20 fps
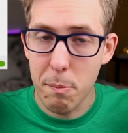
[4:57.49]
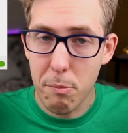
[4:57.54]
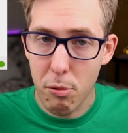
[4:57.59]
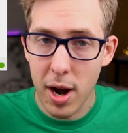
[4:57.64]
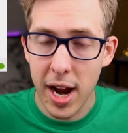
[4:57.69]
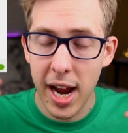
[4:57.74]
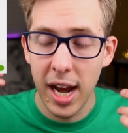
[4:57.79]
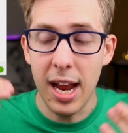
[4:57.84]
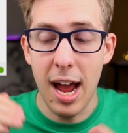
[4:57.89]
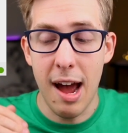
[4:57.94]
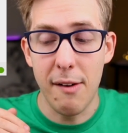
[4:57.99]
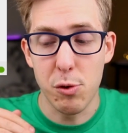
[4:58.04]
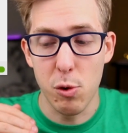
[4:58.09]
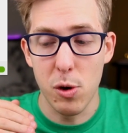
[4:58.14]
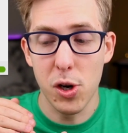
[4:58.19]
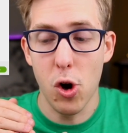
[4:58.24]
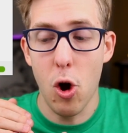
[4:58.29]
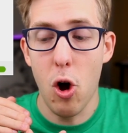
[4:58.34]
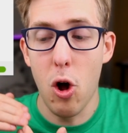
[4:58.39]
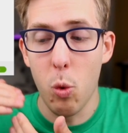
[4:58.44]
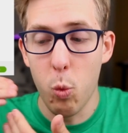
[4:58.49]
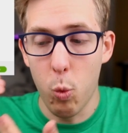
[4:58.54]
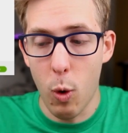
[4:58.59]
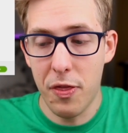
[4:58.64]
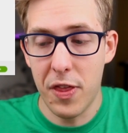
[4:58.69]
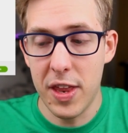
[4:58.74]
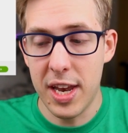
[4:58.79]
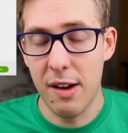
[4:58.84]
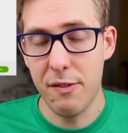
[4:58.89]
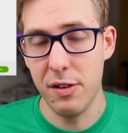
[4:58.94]
brain have to recall
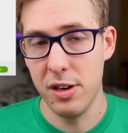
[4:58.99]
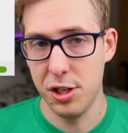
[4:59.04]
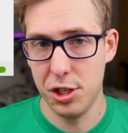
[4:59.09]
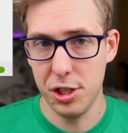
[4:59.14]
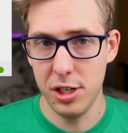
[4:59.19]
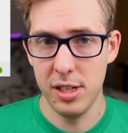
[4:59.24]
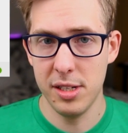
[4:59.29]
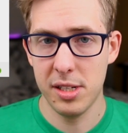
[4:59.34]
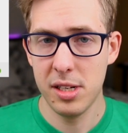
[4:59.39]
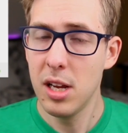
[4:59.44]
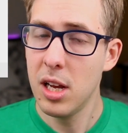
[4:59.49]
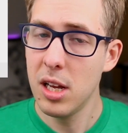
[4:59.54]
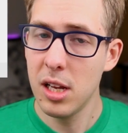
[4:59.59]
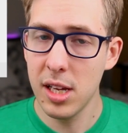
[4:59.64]
what the definition is.